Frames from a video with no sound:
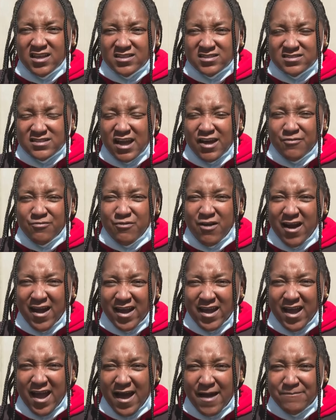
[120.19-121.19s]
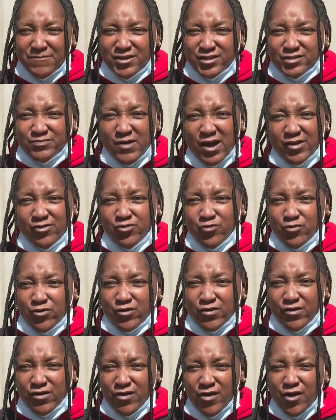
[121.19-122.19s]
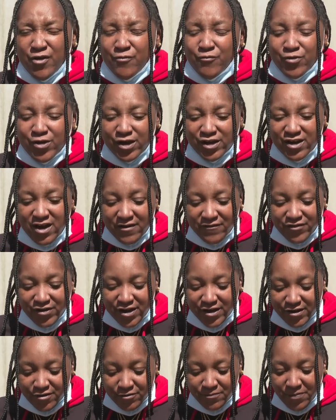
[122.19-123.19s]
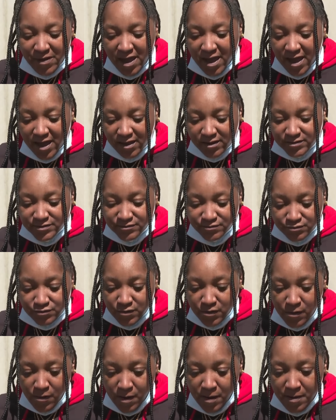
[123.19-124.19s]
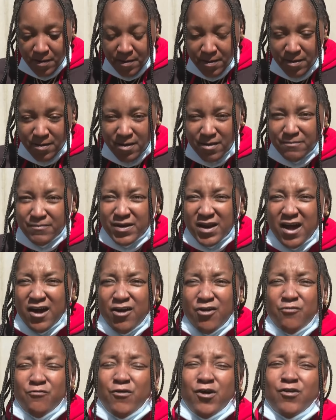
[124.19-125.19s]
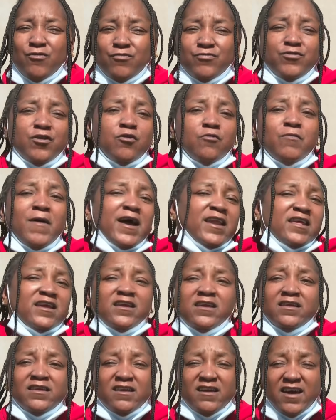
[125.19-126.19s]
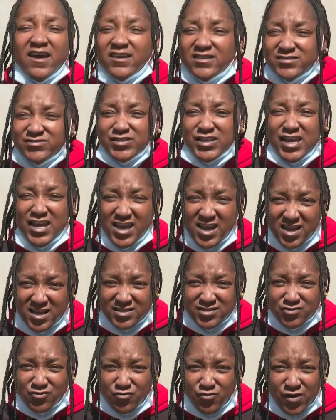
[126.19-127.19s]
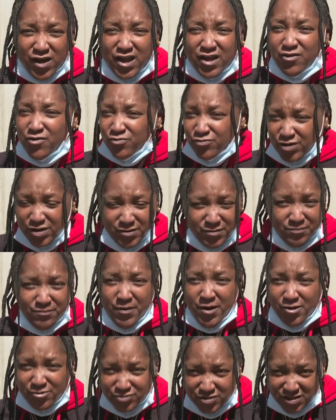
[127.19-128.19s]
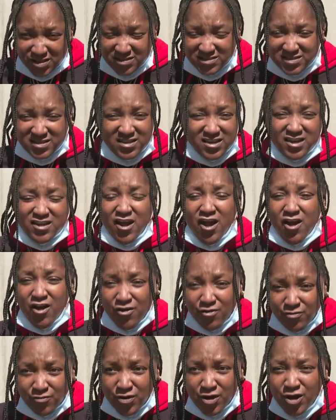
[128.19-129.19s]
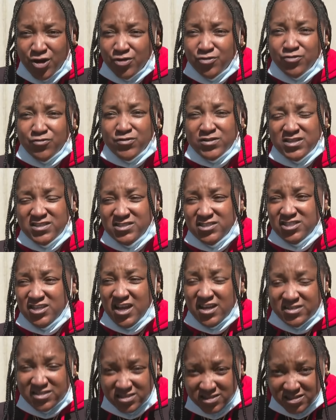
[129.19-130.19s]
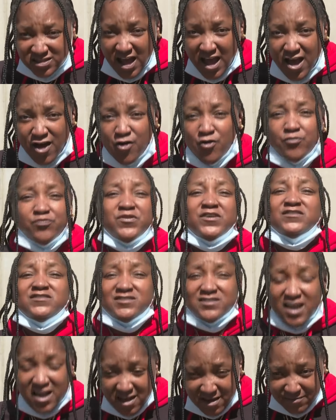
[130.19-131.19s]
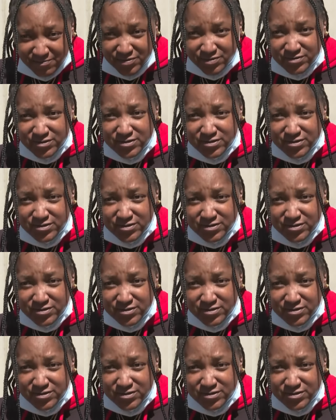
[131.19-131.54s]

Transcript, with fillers: It's not right. I miss my daughter. We'll never get her back. But I don't want nobody else, kids or elderly person, to get hurt doing these chases. I hope they stop.